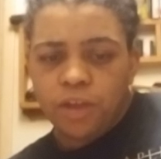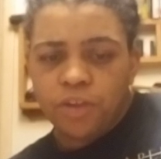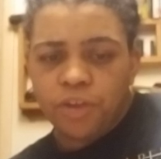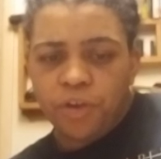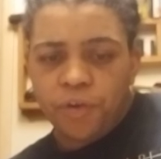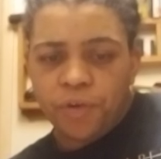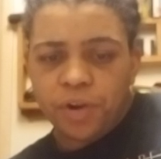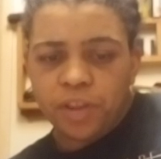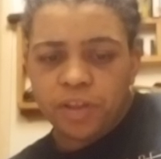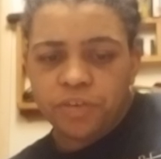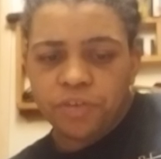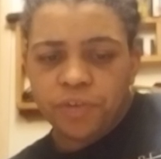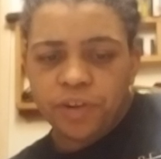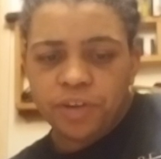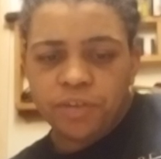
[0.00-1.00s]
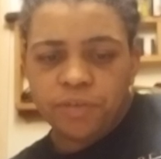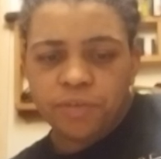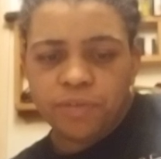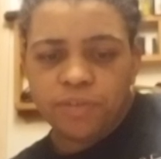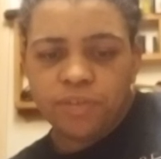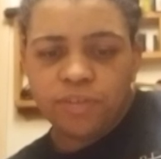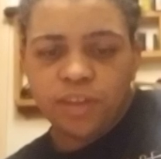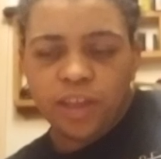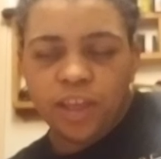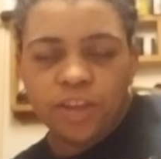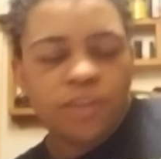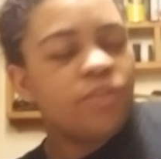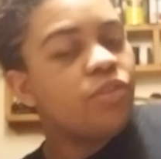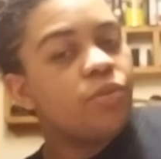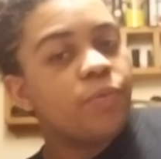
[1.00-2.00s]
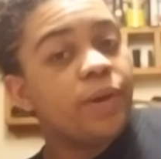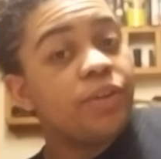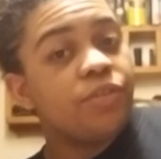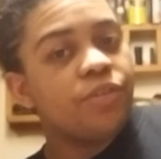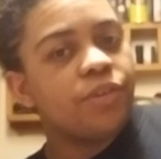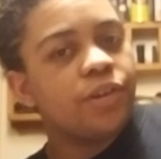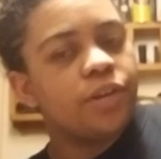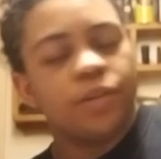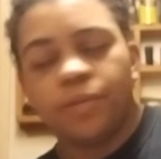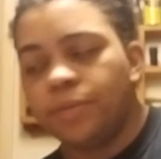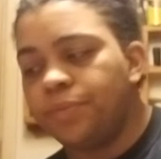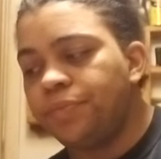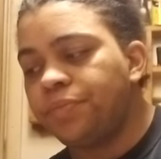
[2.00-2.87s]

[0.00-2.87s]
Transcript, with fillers: You're going to let your intu intuition